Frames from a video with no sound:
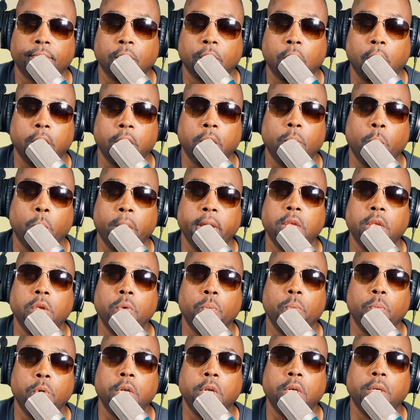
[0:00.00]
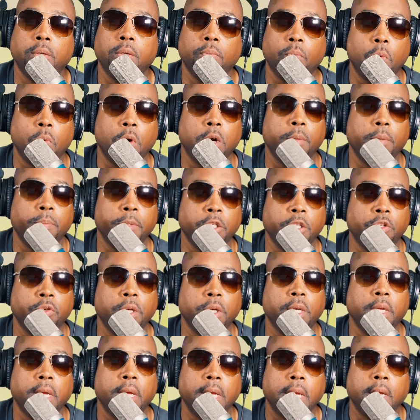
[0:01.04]
or the way you wouldn't want to be
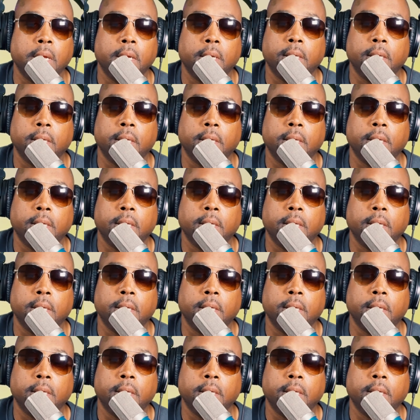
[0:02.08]
treated.